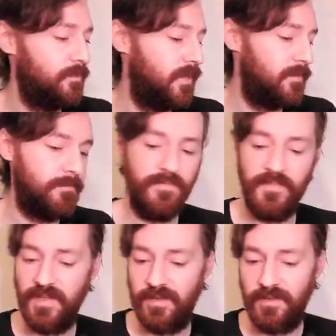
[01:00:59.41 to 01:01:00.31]
but
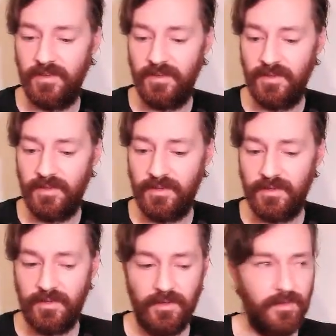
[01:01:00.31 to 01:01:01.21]

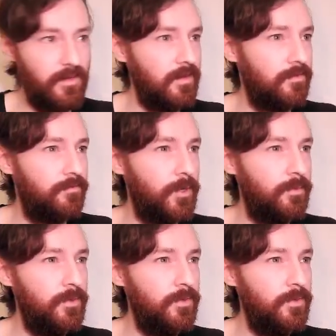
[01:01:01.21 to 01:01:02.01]
yeah, hope you